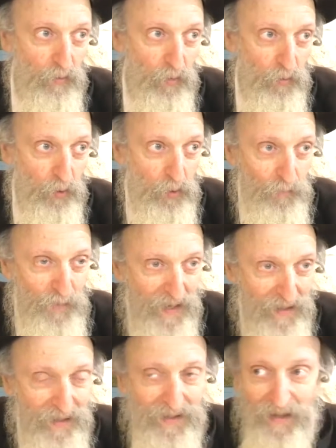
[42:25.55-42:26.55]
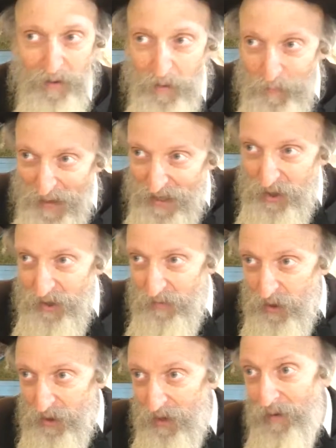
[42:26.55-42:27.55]
We're appealing to the compassion of
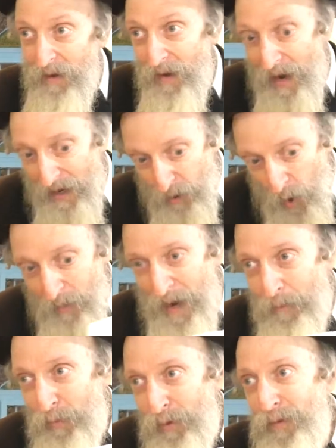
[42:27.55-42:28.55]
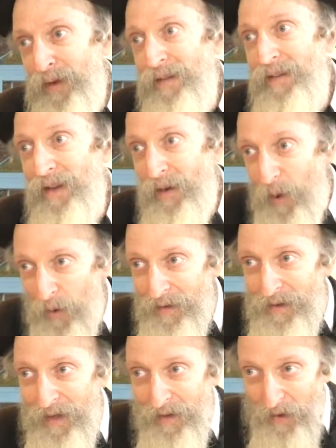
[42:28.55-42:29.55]
Hashem. I know I'm not perfect. I know
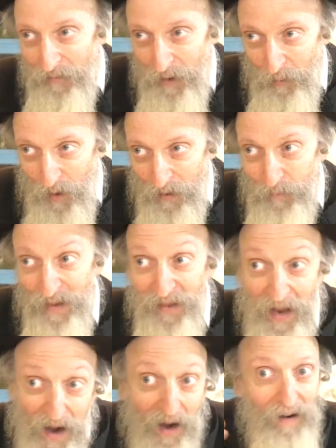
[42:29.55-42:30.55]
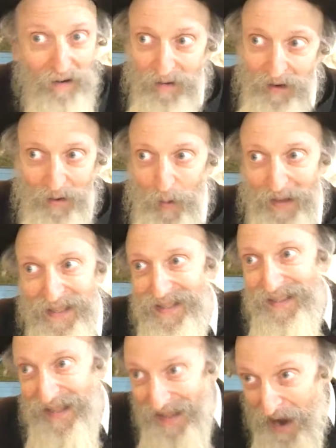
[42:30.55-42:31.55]
I'm not everything right. But you don't want to
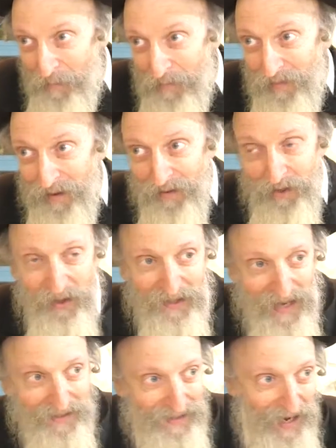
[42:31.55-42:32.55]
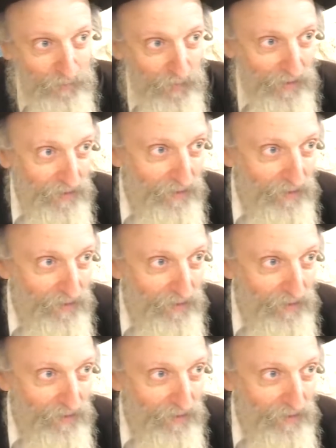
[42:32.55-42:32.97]
listen to them. They're just out to get me.